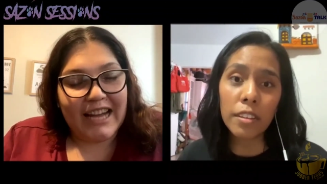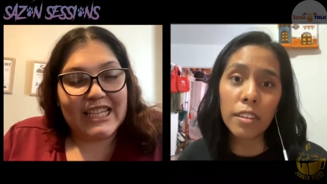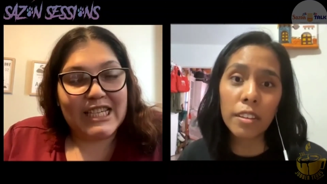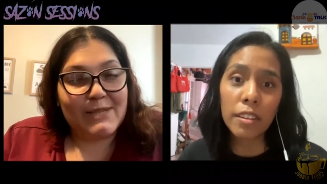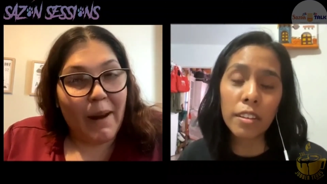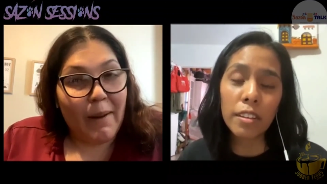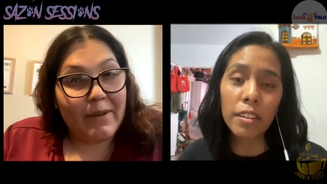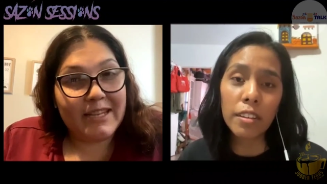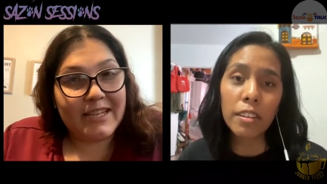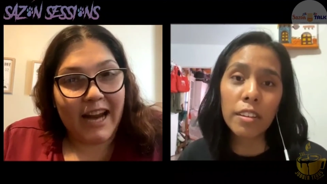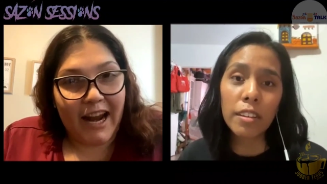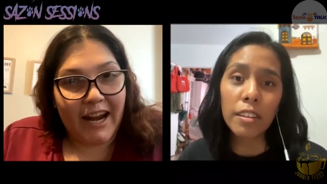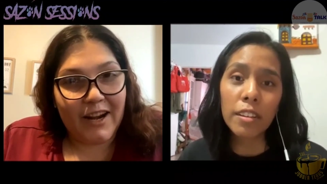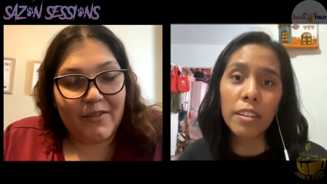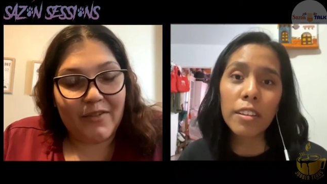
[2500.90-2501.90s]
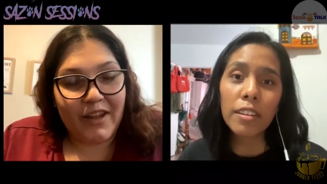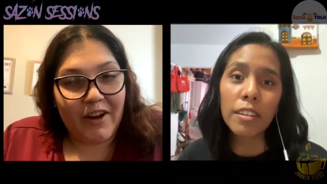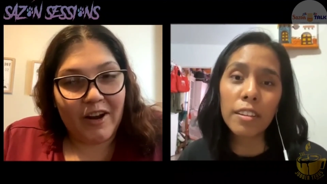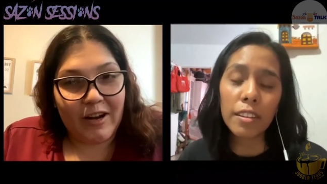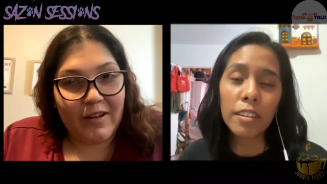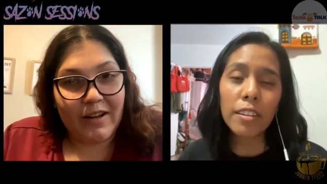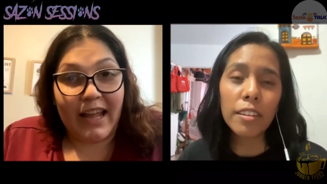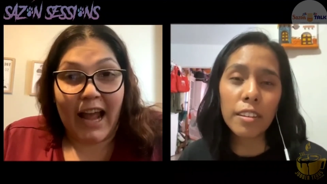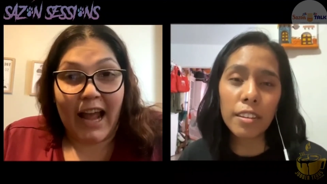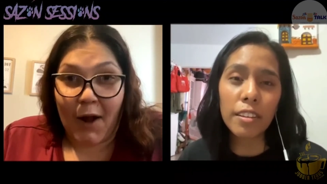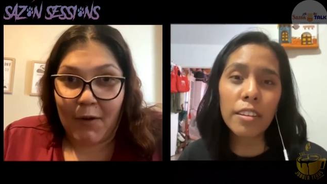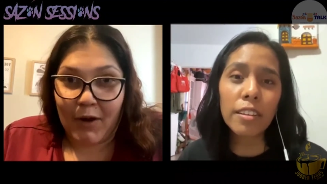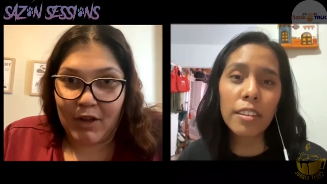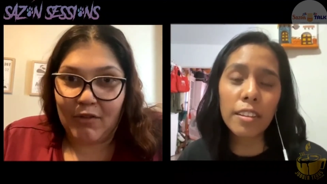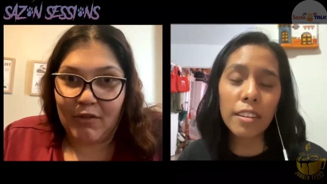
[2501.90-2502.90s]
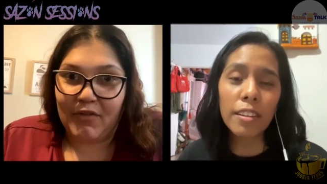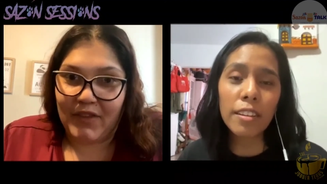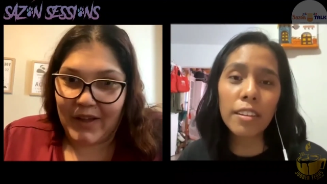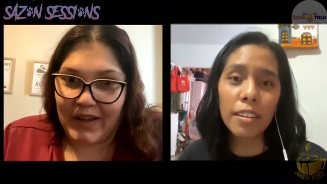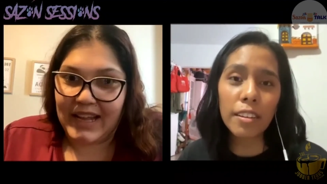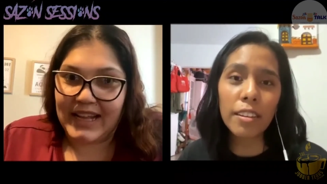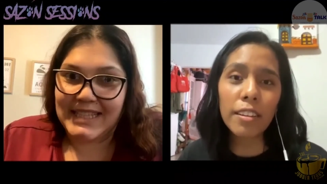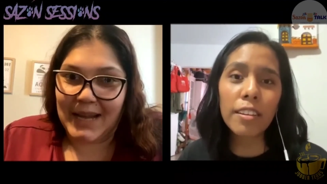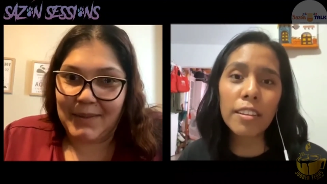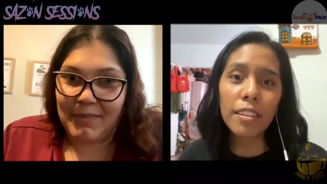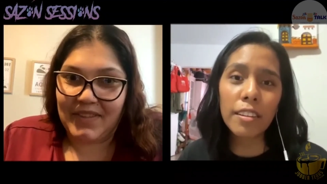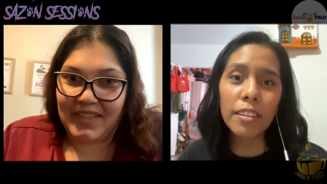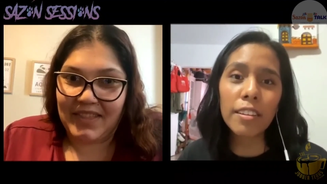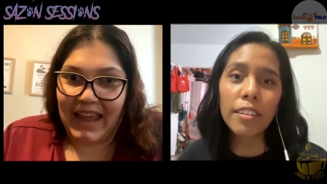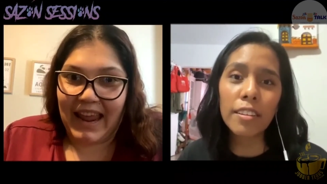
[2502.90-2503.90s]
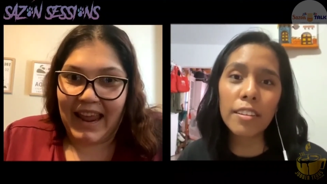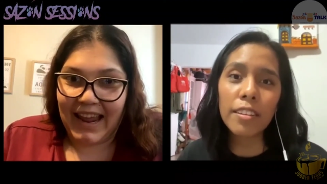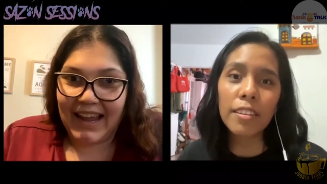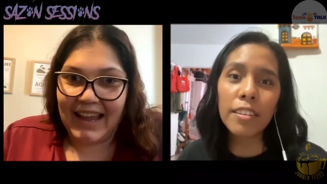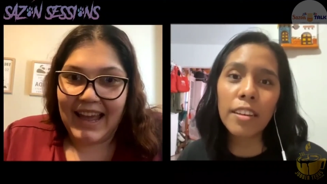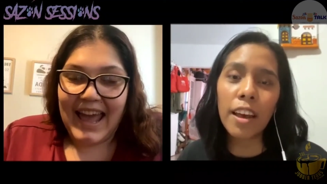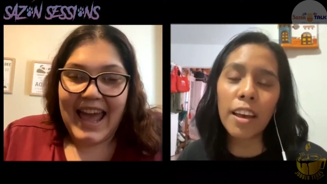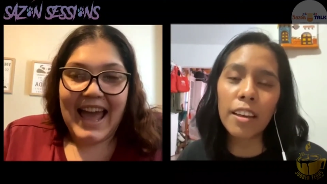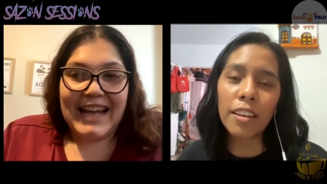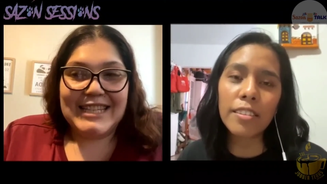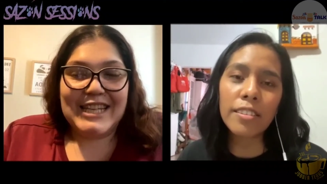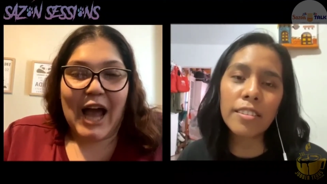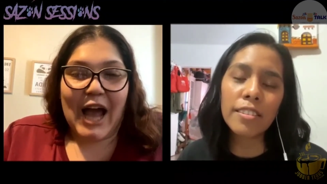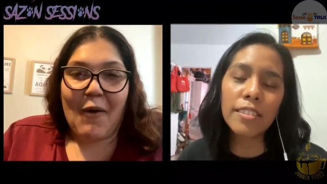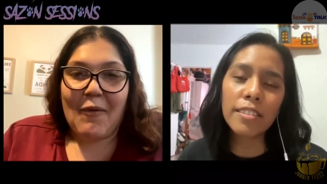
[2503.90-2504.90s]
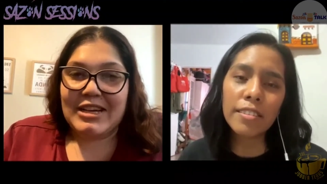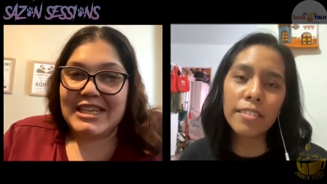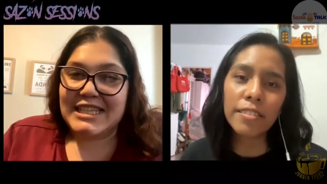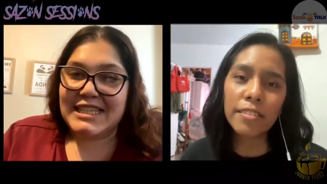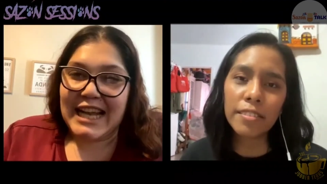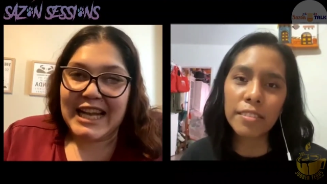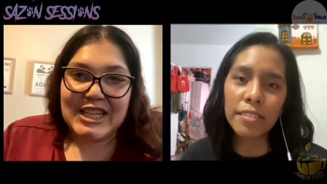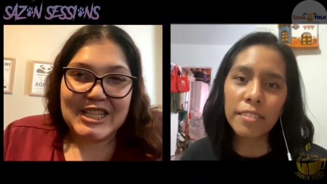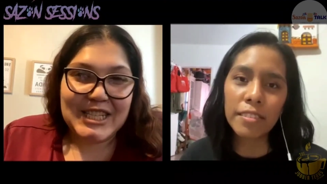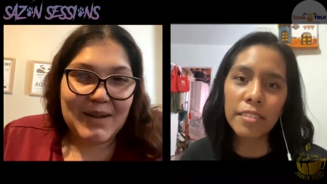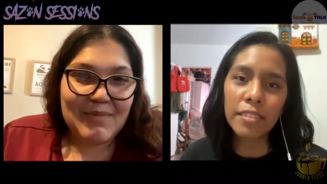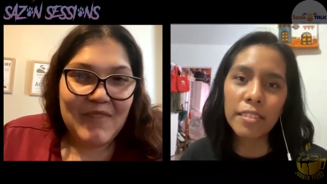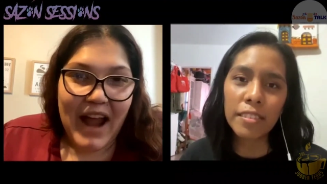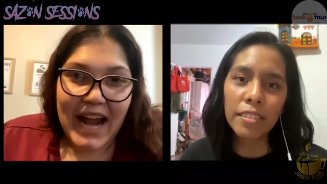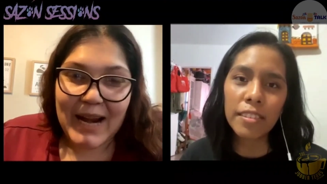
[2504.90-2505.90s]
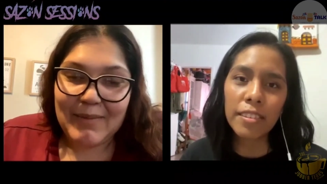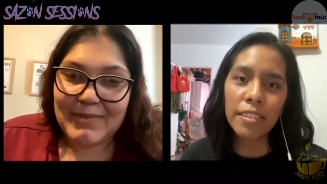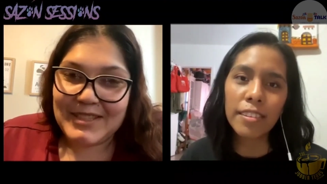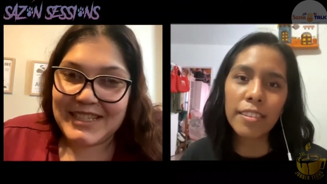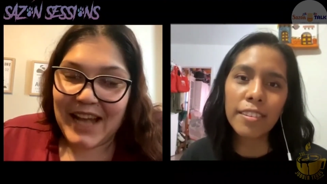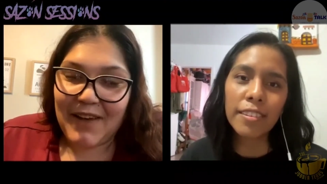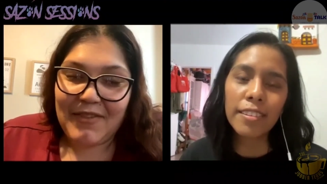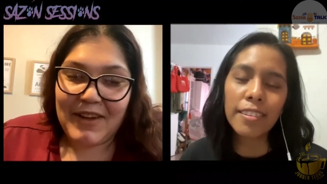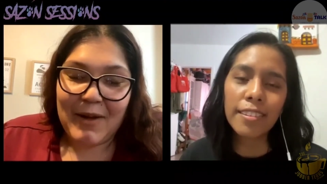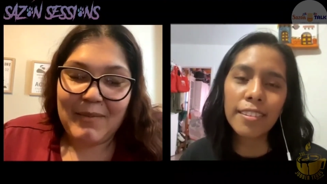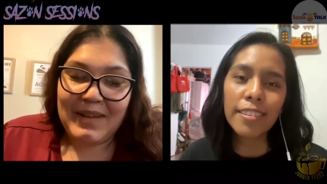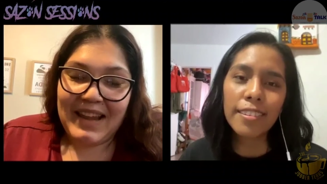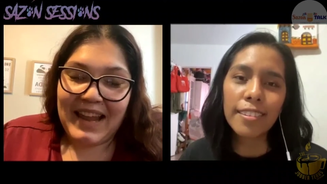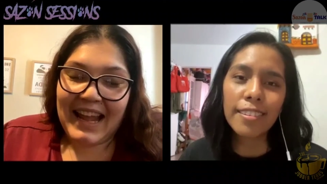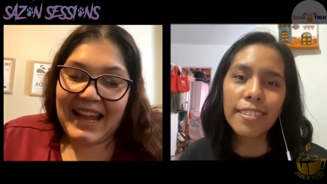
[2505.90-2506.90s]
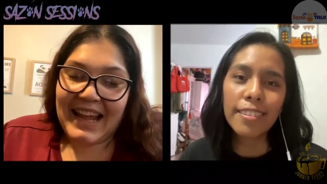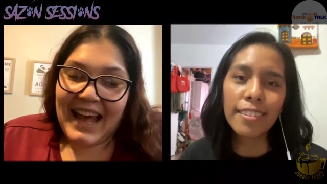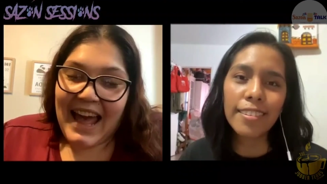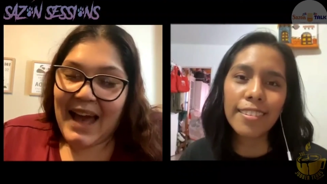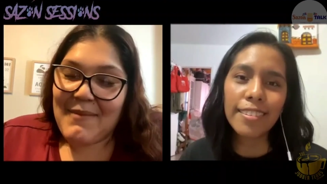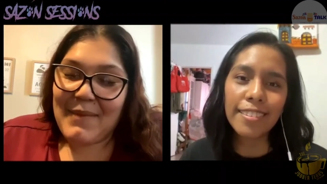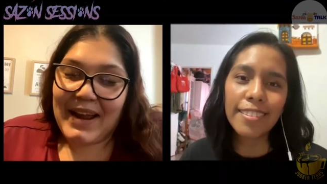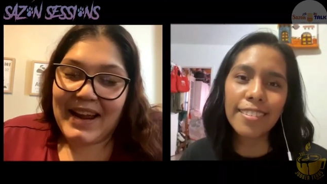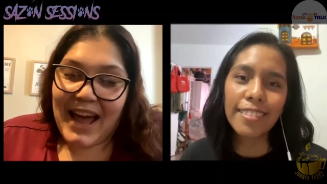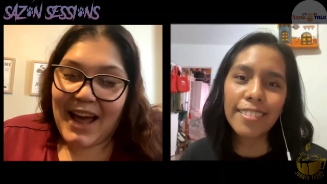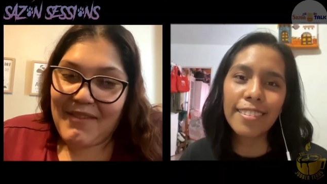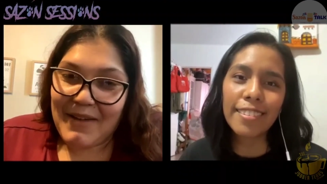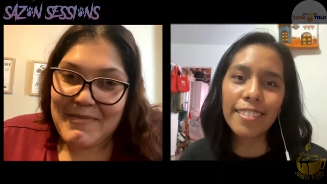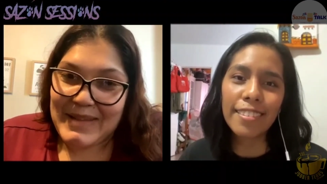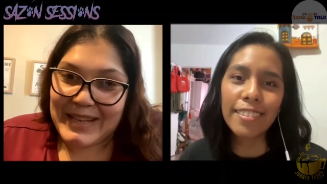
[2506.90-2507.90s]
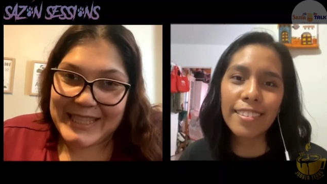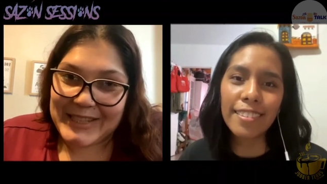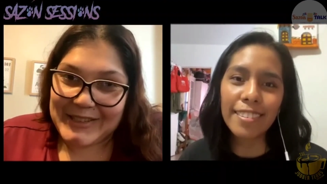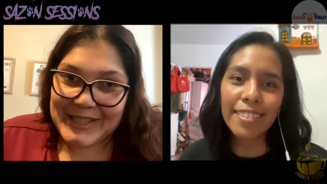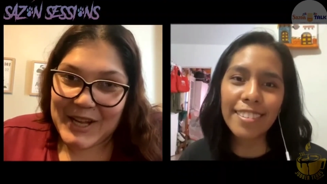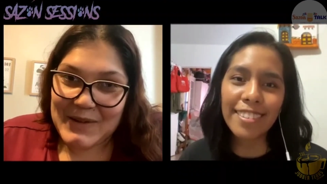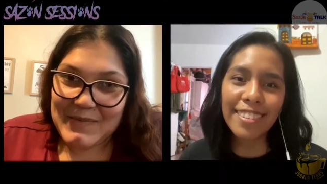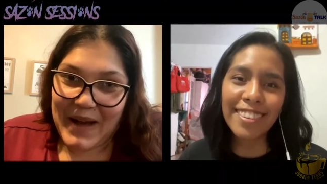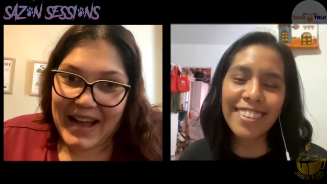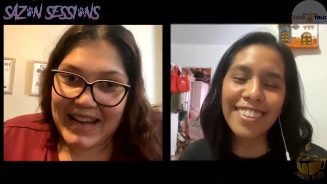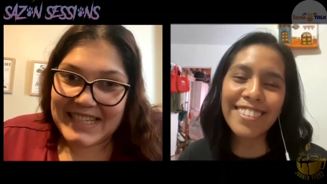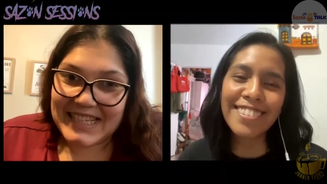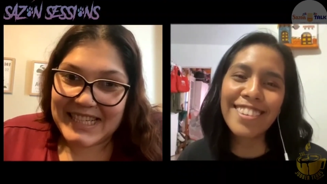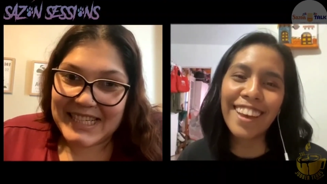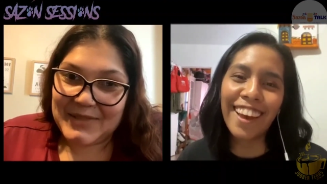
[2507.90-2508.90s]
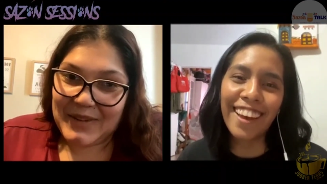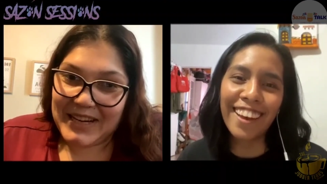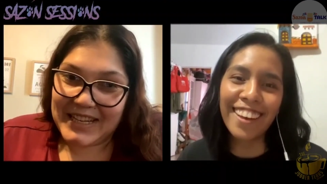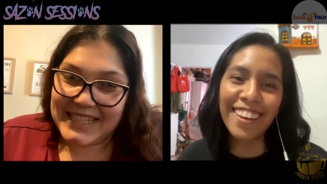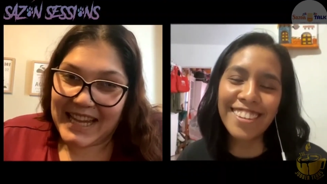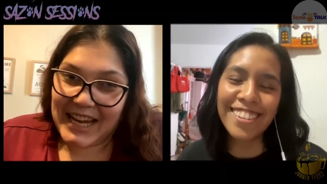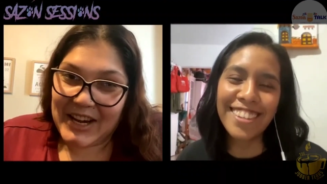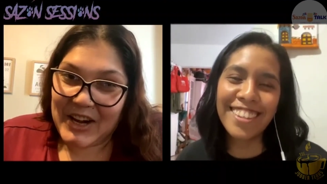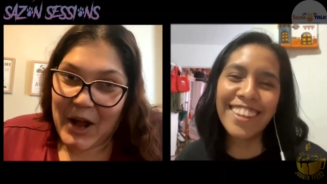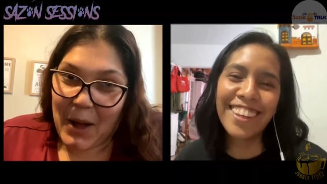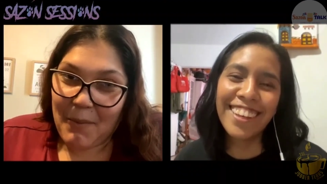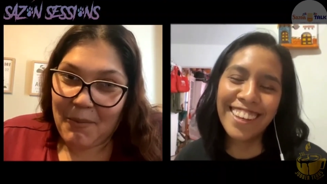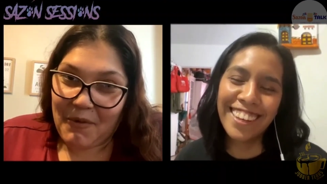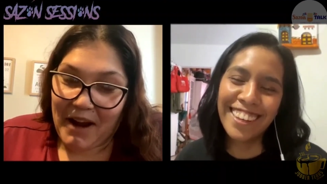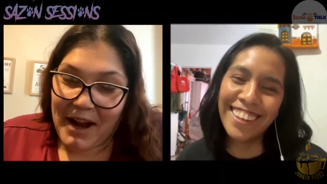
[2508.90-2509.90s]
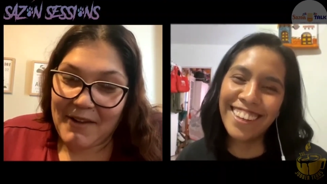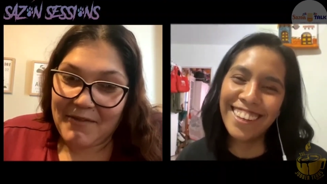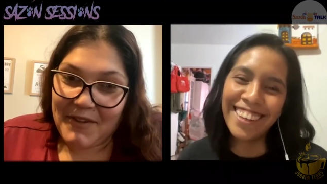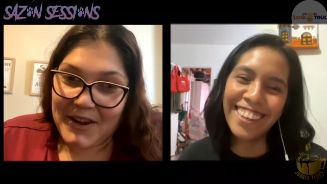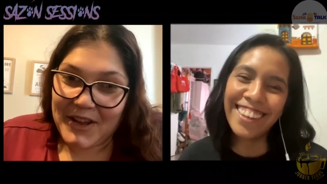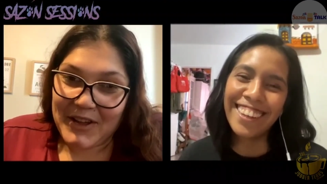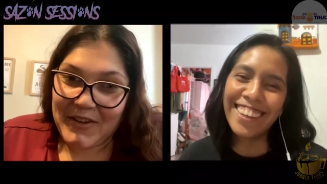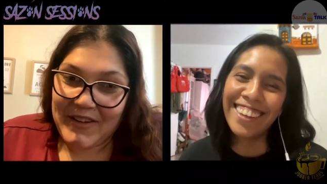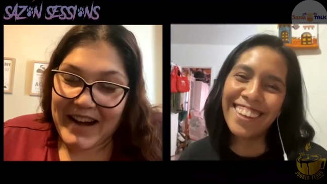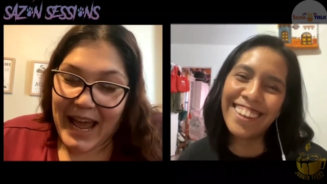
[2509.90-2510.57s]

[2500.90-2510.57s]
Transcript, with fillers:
Speaker 1: probably tired of hearing like how are you feeling type of thing. Yeah. So I would just send you some random stuff and I'm like, my love, I miss you so much. And yes. Say, you know, I'm playing for you and I'm